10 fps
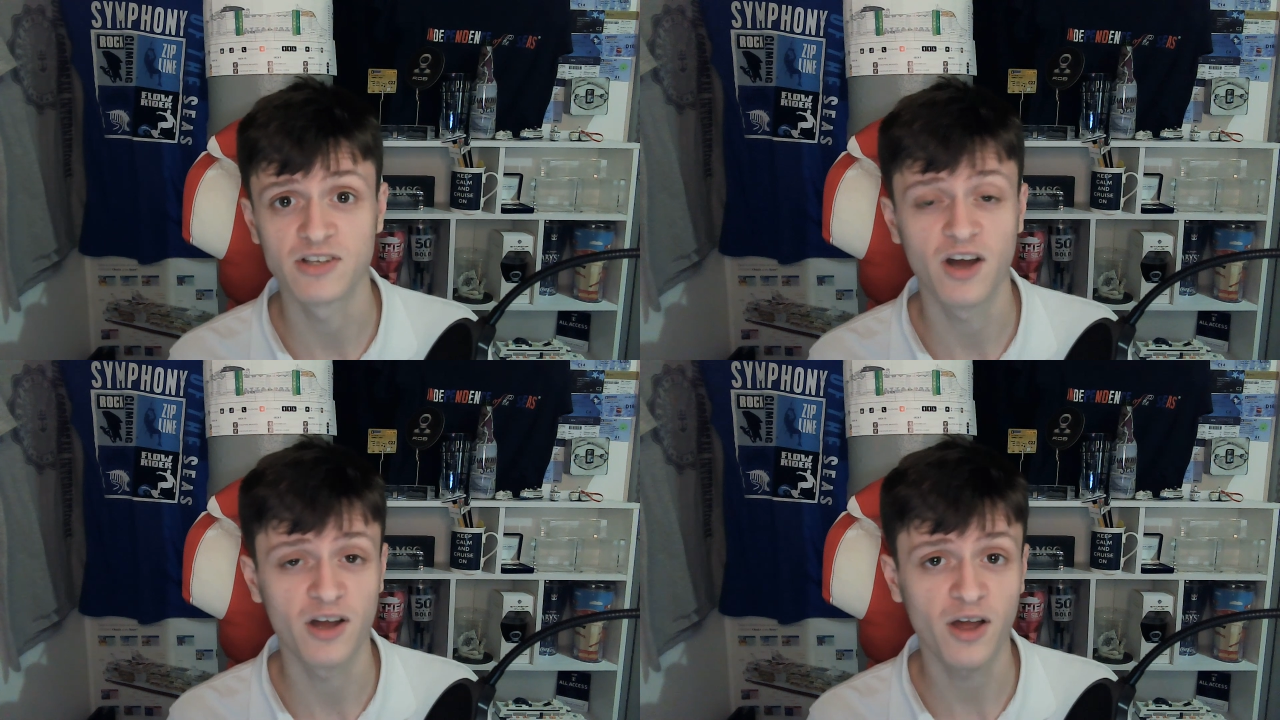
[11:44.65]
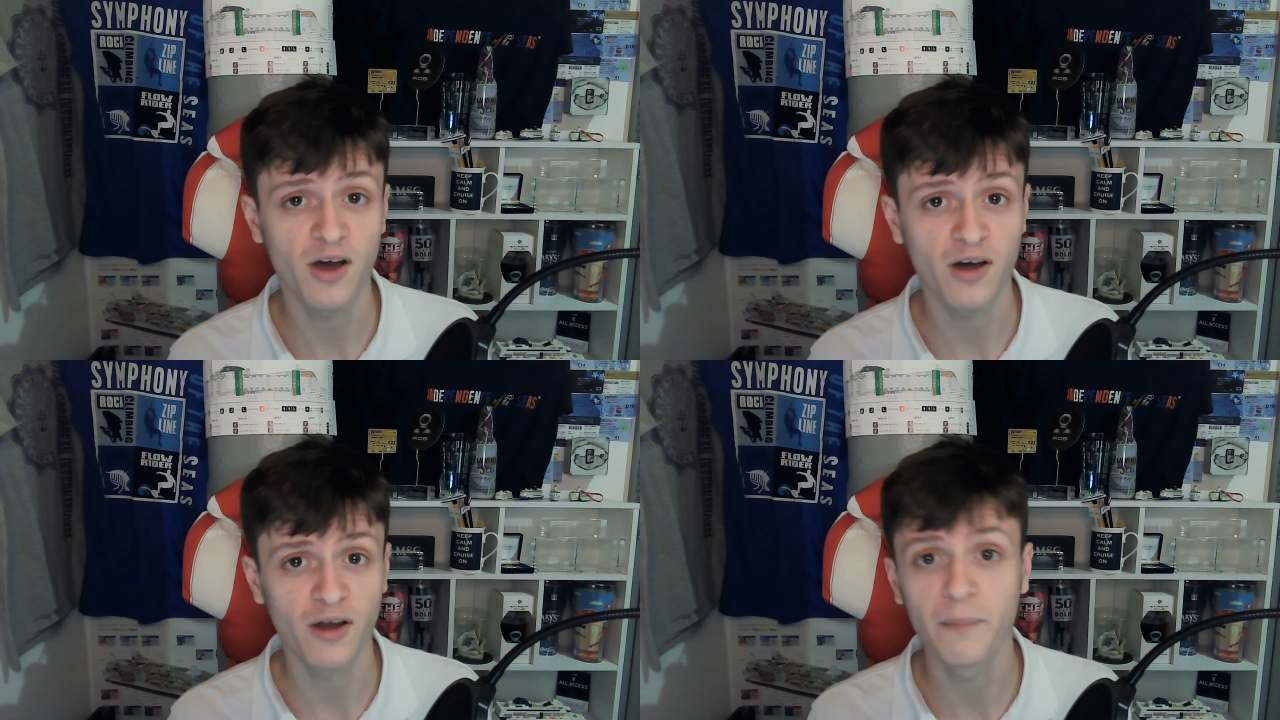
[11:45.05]

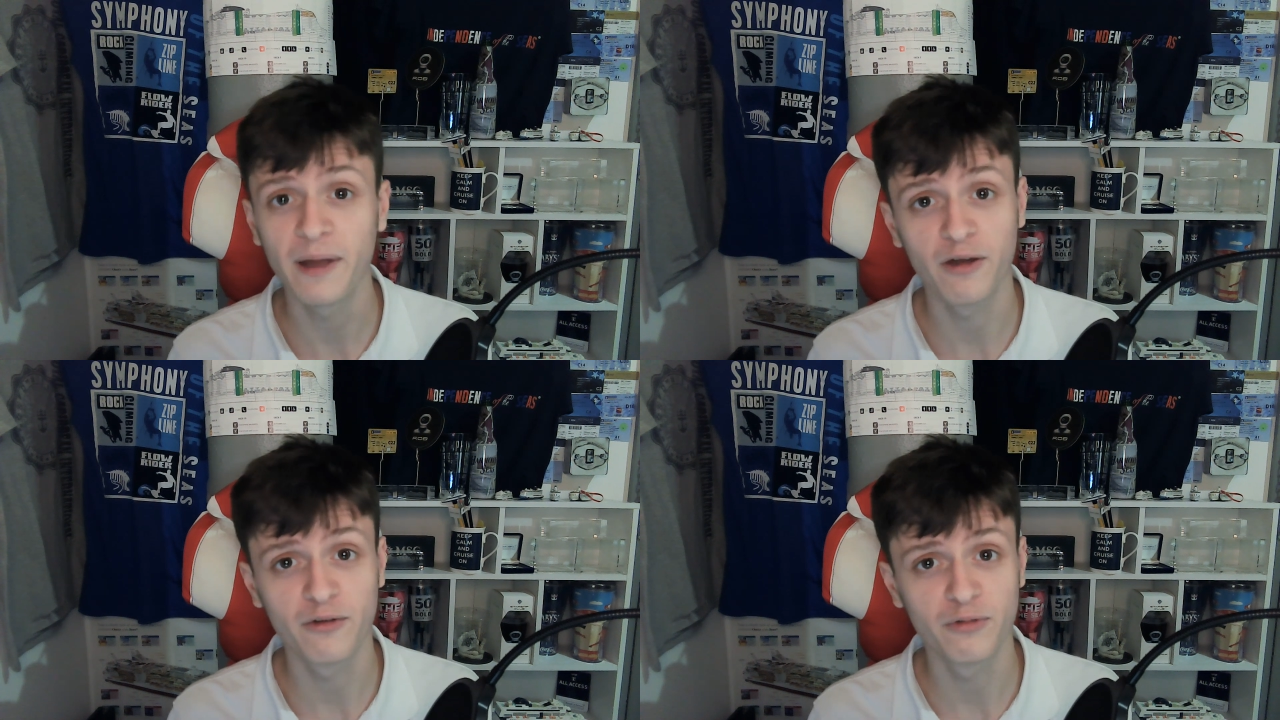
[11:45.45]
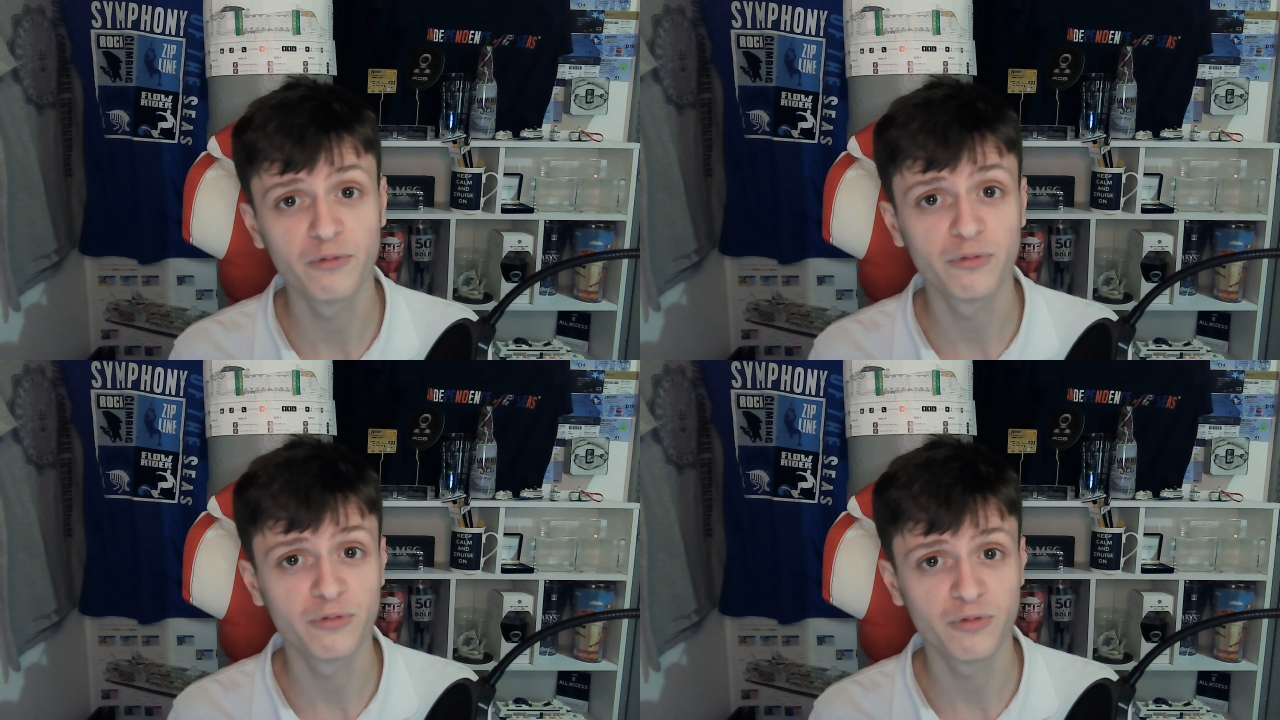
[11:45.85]
I picked
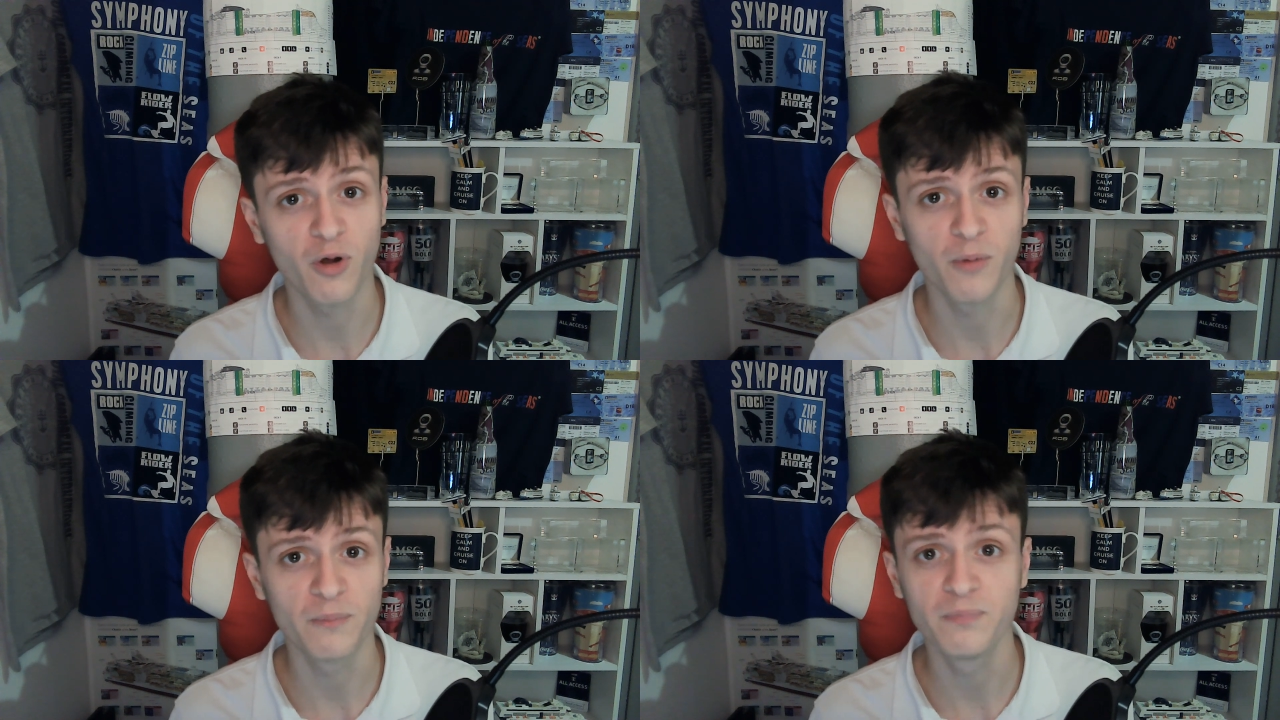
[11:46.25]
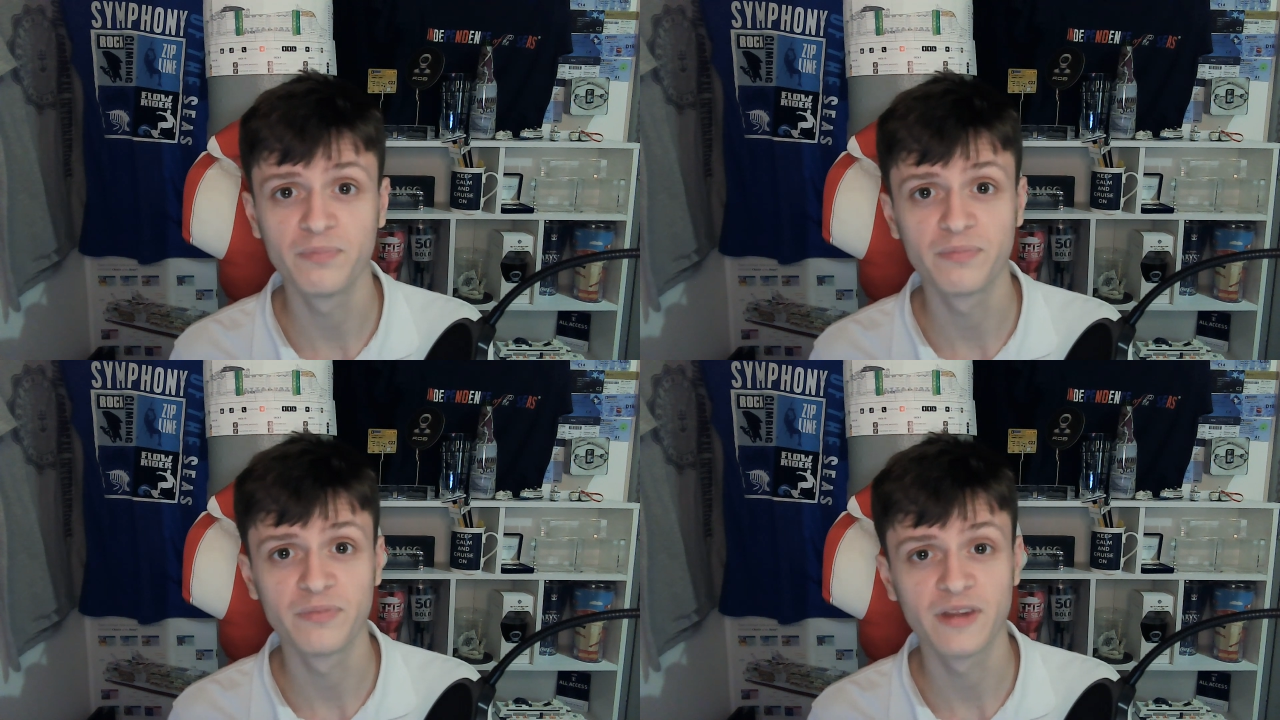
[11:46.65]
Flom,
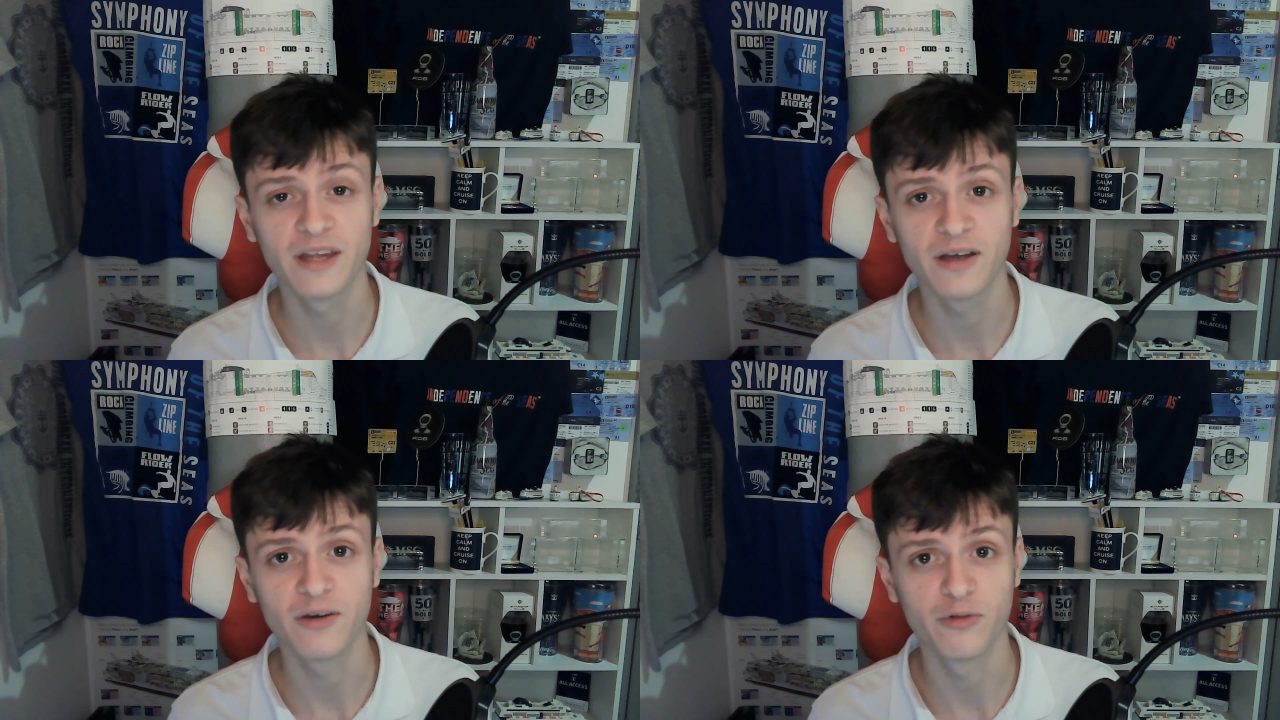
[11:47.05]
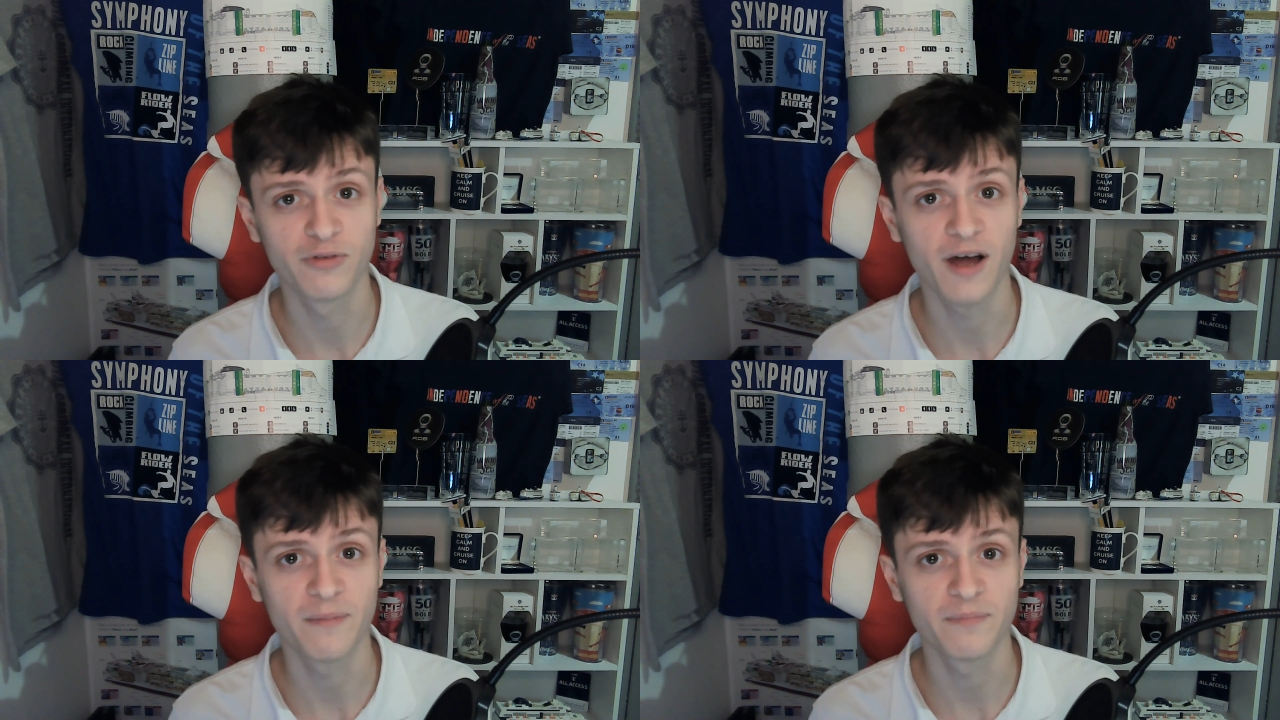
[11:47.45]
or
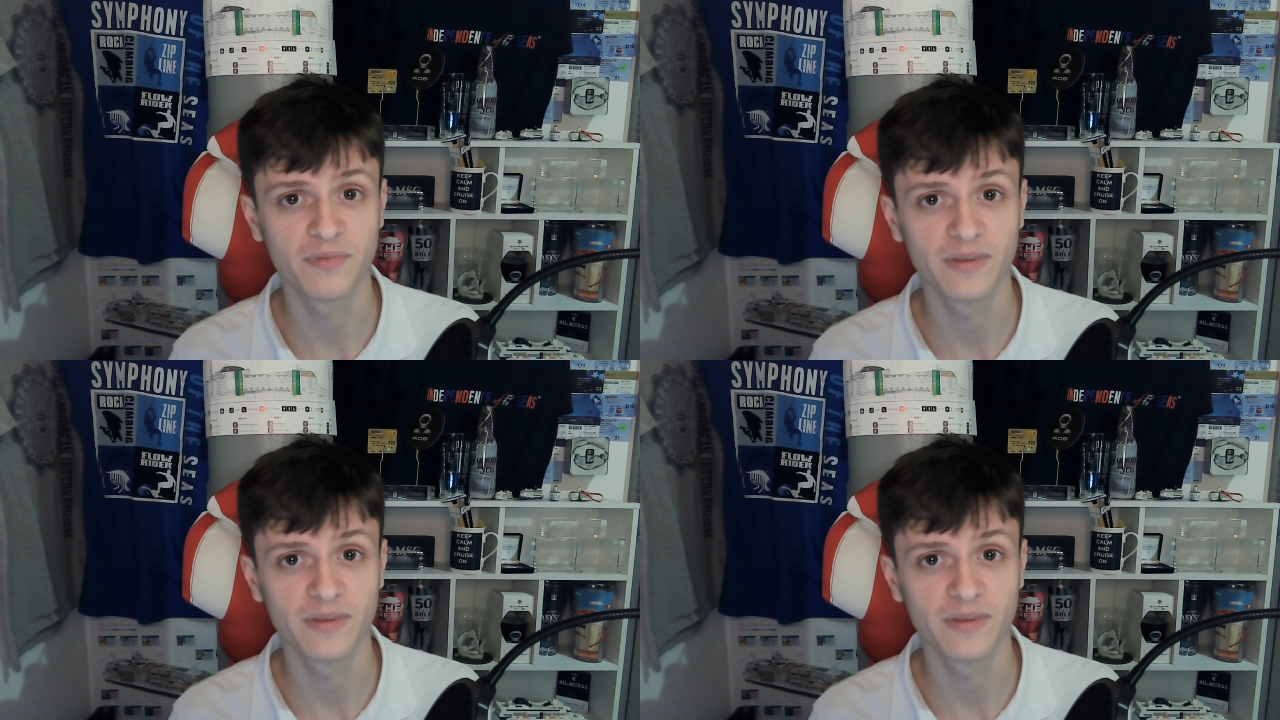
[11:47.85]
Flam.